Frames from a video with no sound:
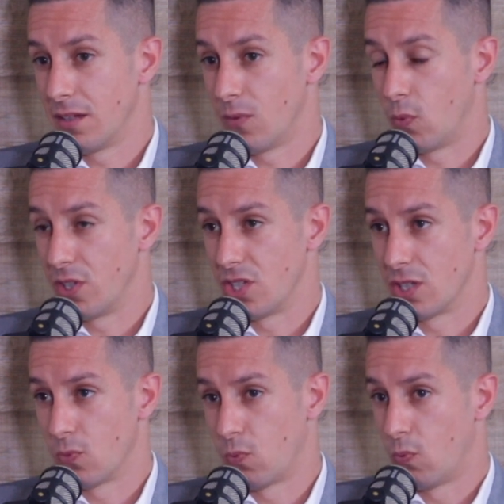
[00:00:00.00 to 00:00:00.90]
which
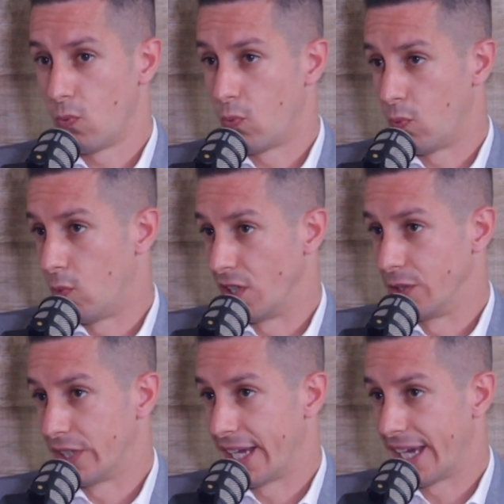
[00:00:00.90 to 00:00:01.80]
is what
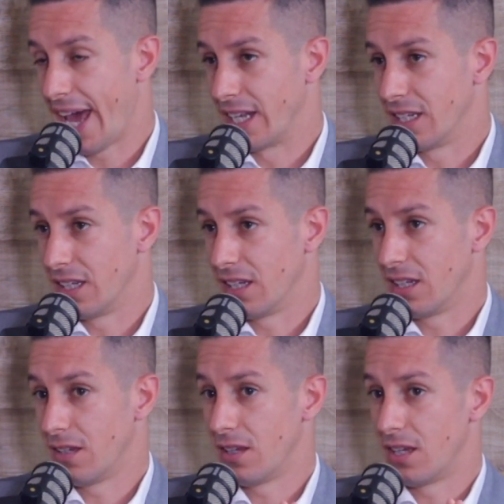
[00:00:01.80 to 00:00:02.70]
you can get
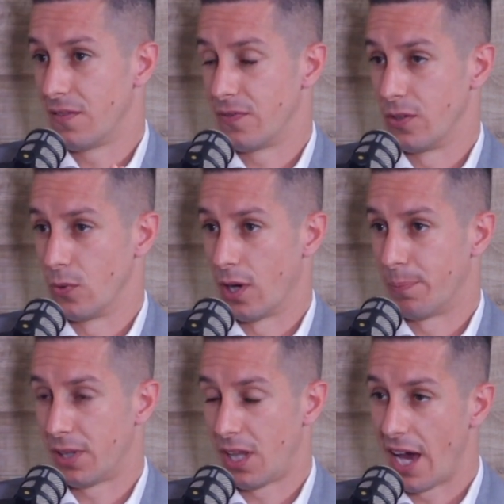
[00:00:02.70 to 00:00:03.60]
if you
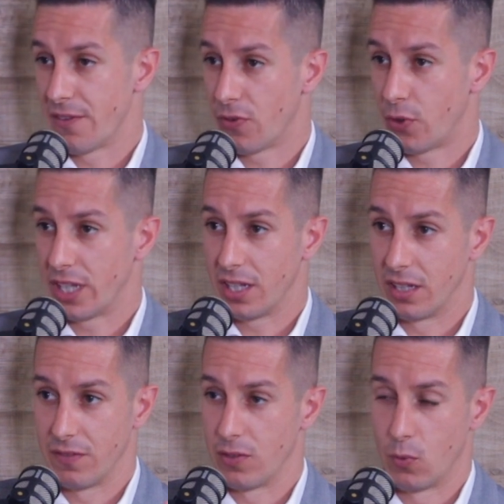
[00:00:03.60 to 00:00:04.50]
apply for it and
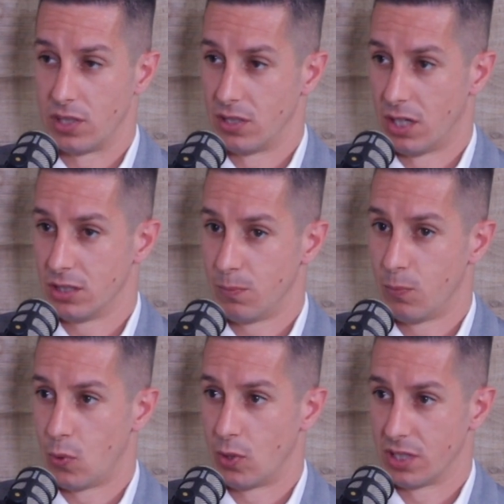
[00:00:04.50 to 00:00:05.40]
if you were not
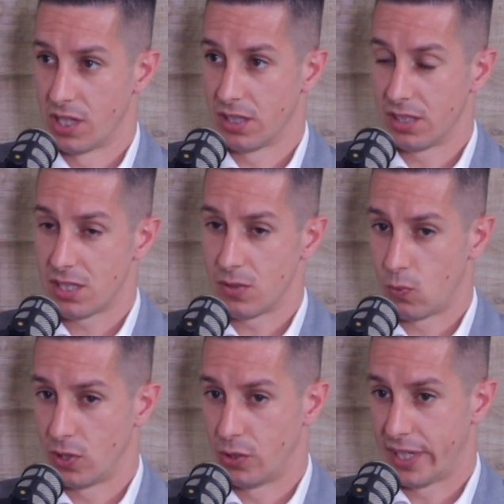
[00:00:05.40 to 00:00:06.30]
born in Italy. So
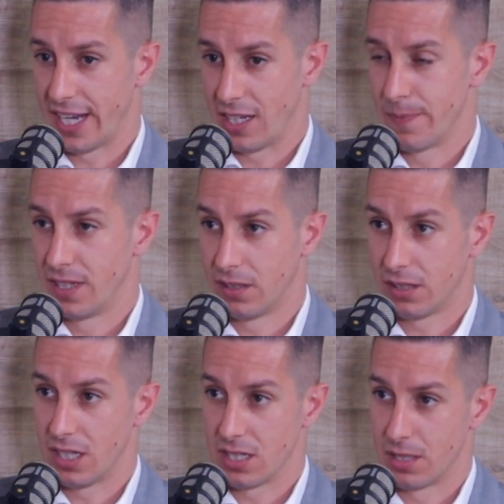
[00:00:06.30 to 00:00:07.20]
what you get
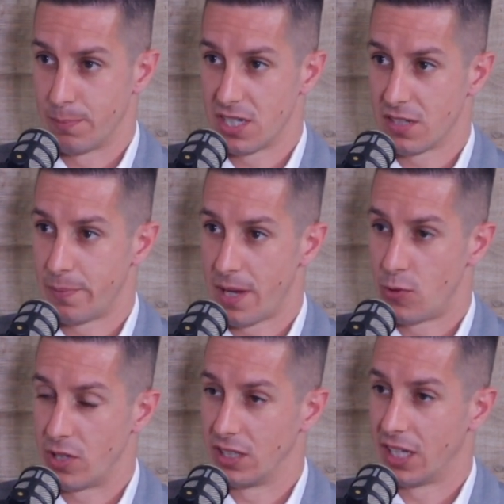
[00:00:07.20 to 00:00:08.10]
immediately is the piece of
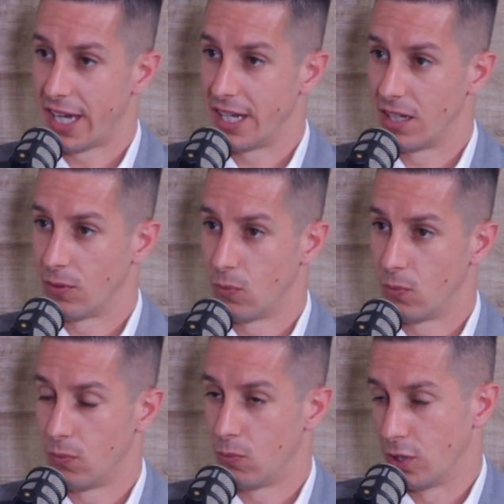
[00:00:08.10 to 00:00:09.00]
paper indicating
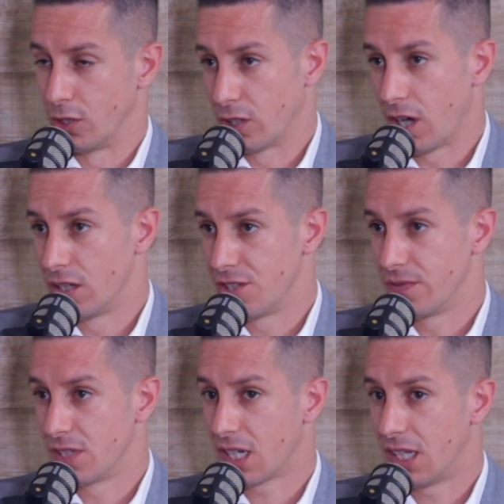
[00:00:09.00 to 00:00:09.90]
what your Codice
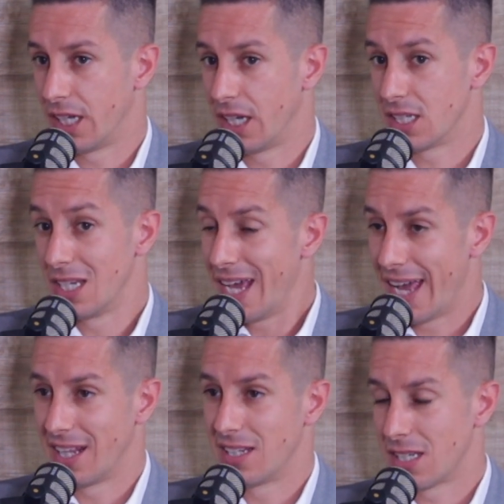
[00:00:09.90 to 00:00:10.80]
Fiscale is,
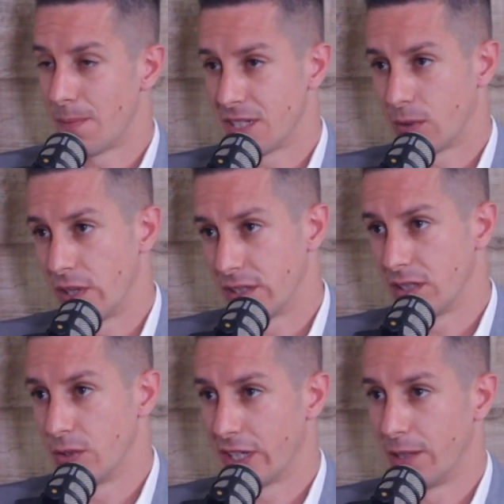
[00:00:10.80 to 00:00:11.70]
and then subsequently
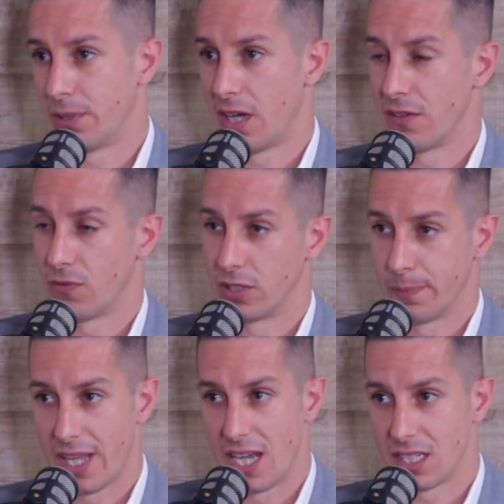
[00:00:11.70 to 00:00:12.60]
you can apply for the
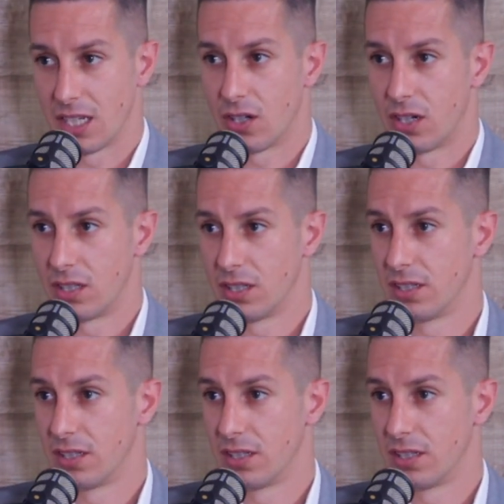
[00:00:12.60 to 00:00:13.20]
plastic card.